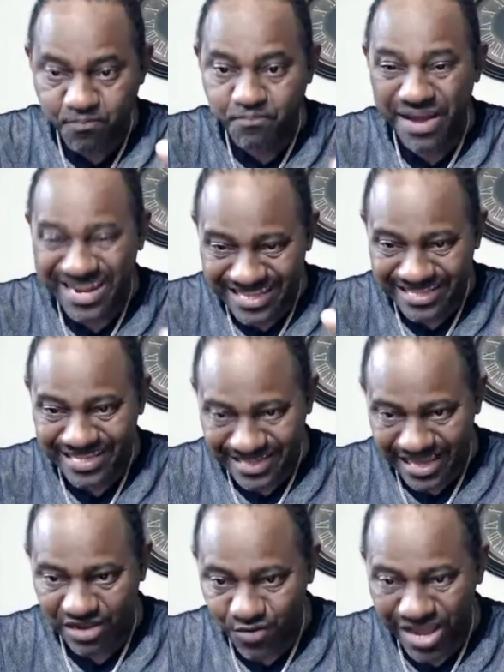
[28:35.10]

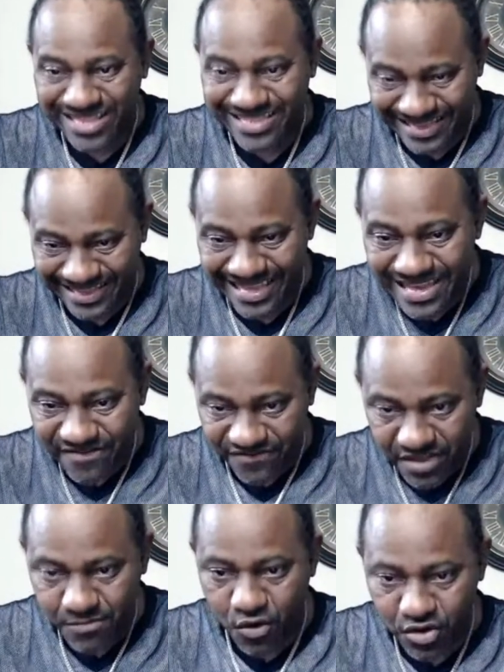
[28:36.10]
politicians, but
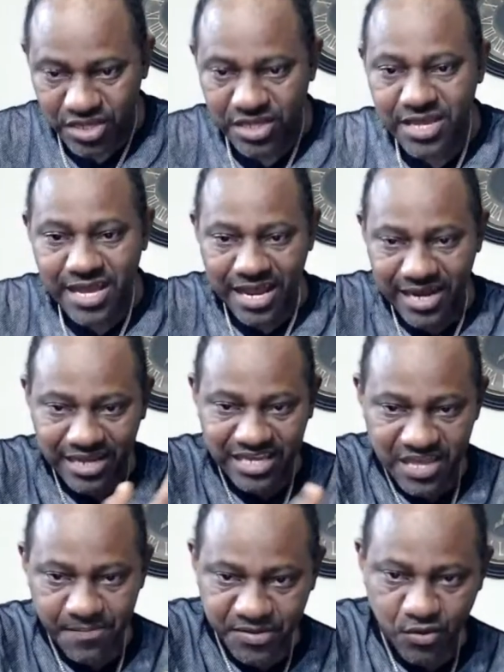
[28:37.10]
thief the money and I
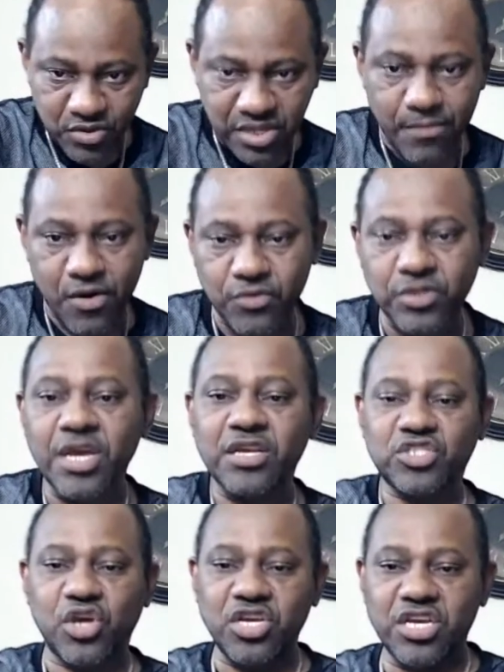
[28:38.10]
keep it out about.
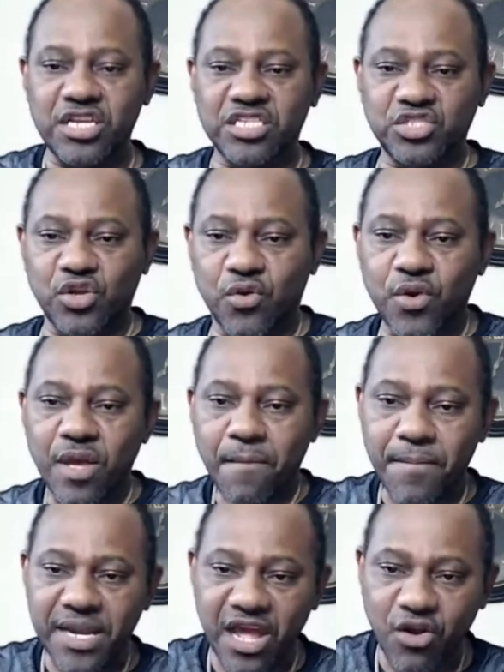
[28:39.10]
So hear this now.
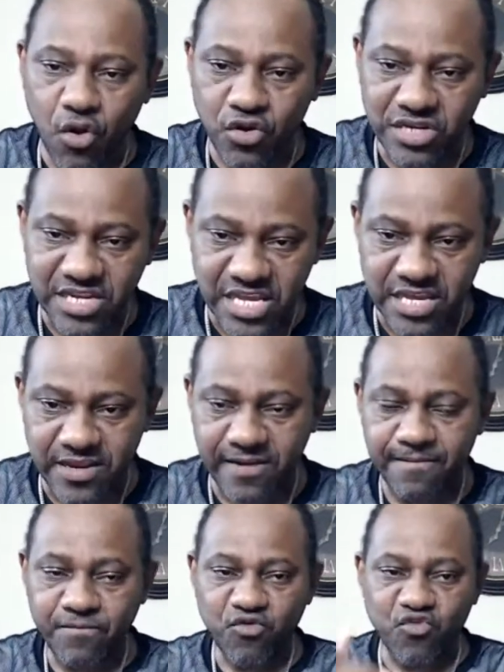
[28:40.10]
Man a cut deal
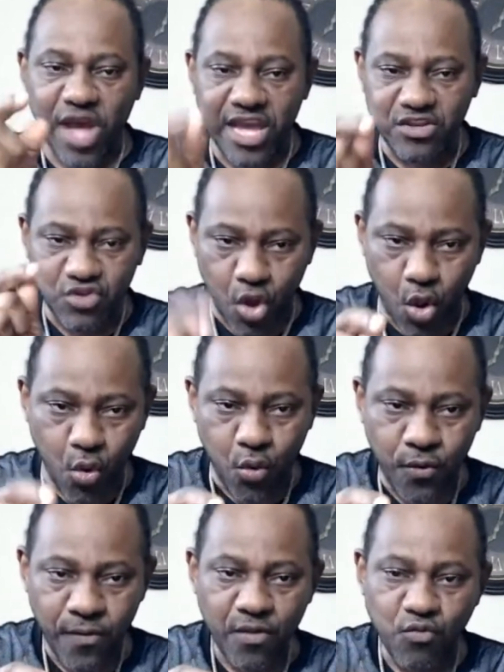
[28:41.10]
right
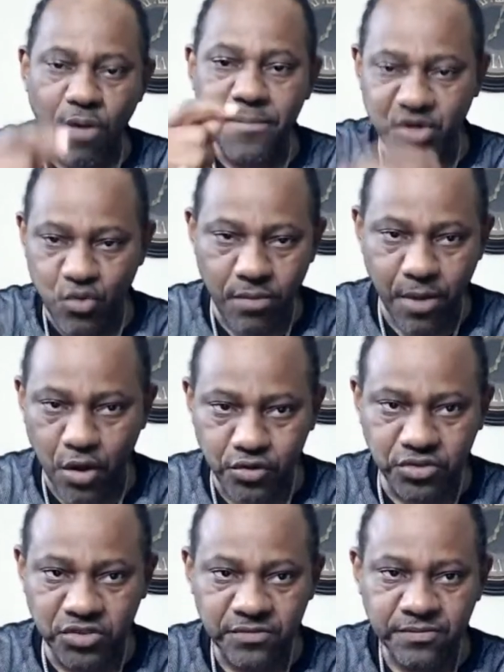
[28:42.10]
now. What me know
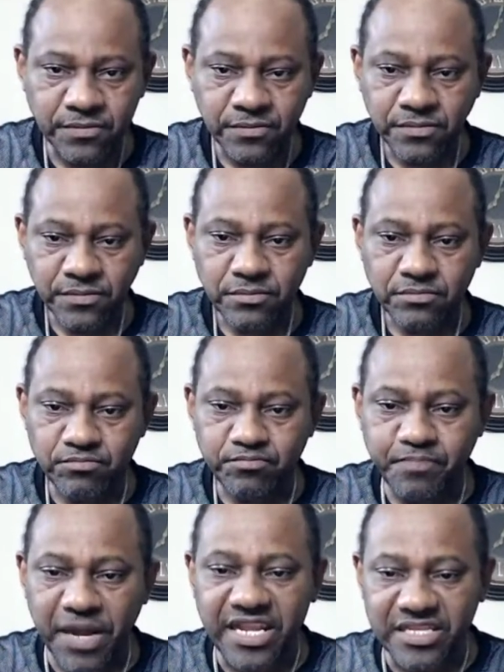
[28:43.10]
about
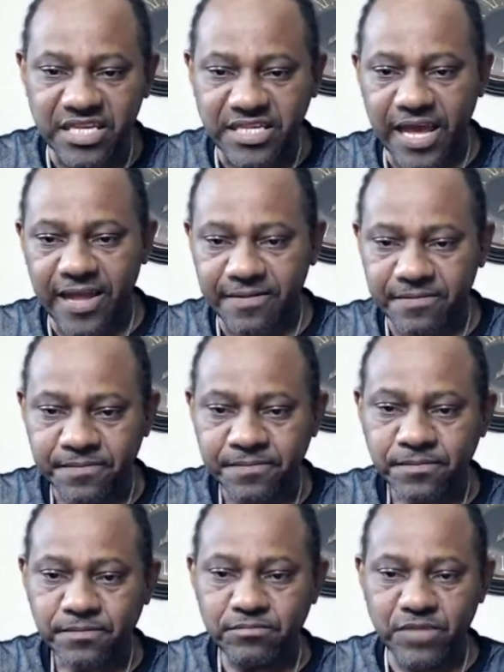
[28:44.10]
politician?
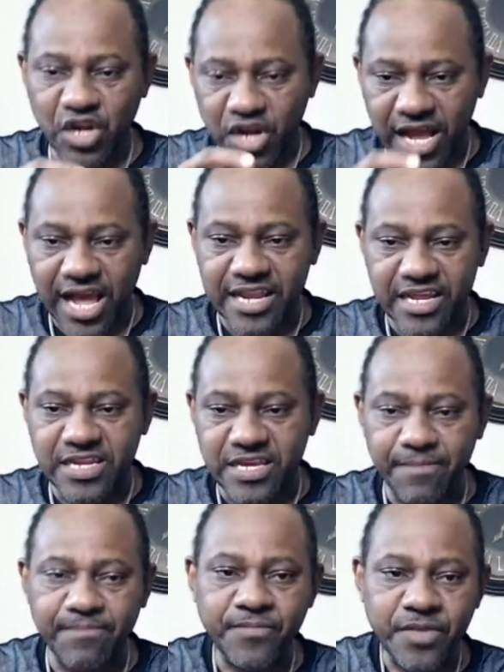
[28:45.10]
Me no call your
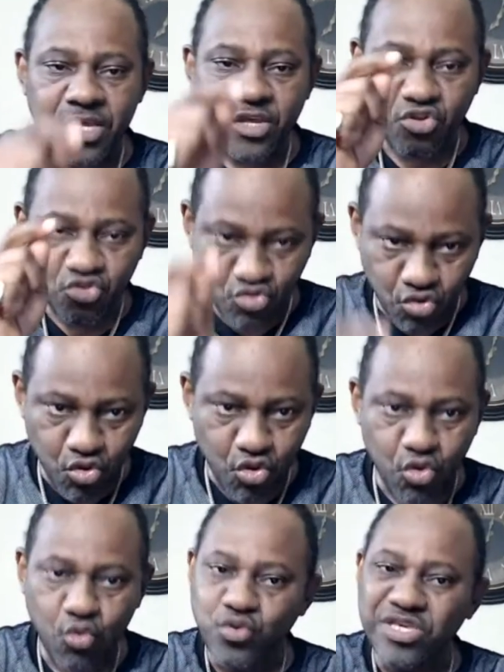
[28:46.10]
name.
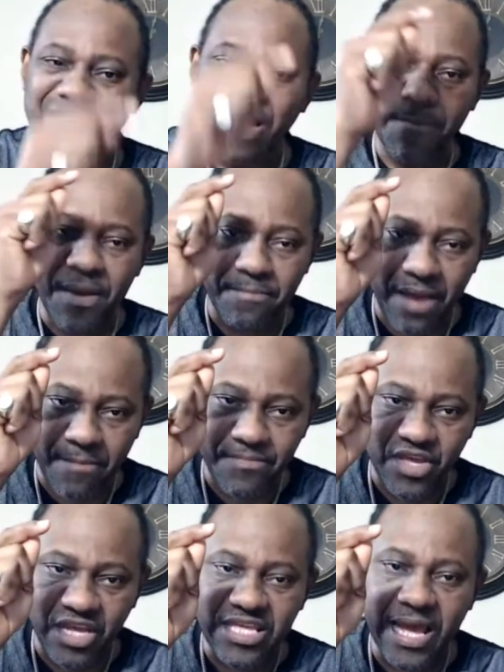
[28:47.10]
You is a member
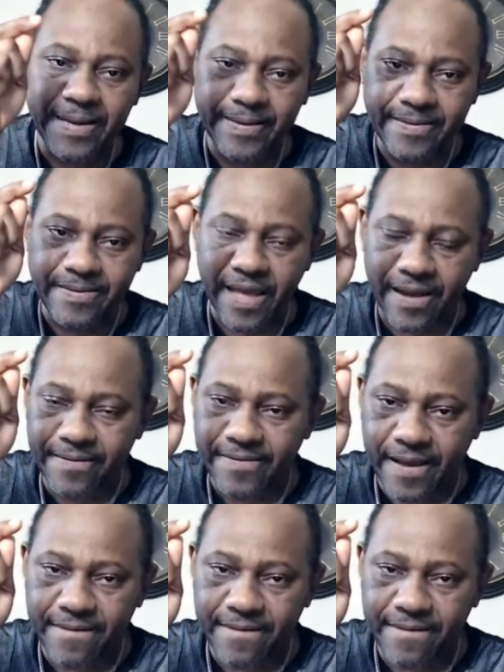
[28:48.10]
of your